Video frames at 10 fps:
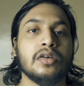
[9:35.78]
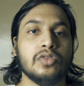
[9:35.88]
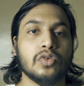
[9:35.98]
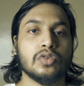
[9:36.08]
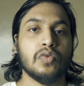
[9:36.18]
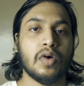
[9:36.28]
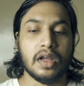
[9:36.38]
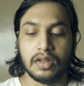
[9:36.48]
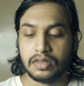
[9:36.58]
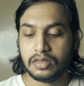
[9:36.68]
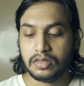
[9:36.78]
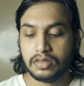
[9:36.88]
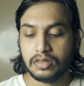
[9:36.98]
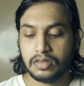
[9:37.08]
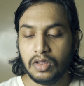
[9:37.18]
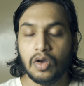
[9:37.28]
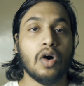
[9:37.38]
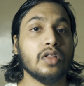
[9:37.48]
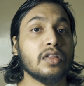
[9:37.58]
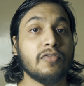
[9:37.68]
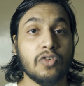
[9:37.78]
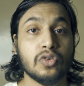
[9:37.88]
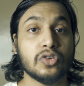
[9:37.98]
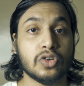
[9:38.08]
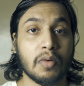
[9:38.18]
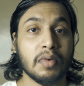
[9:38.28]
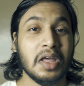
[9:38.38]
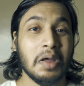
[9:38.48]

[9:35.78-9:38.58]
those wires on the Photoshop,